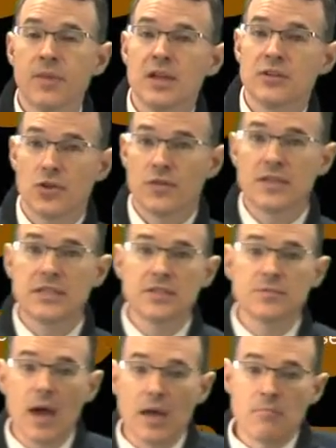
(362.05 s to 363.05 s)
So this is
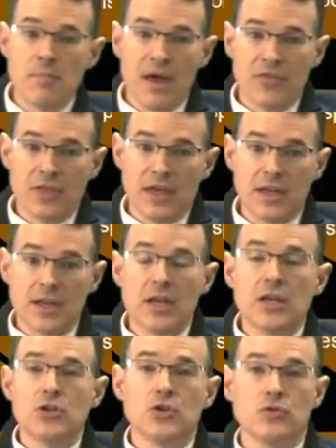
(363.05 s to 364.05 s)
my method
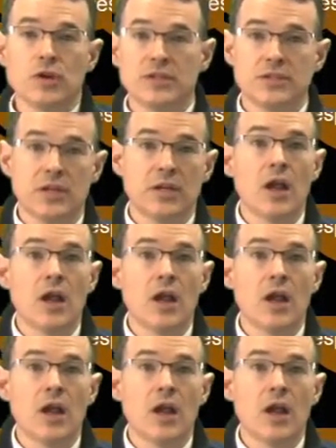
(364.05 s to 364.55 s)
to elicit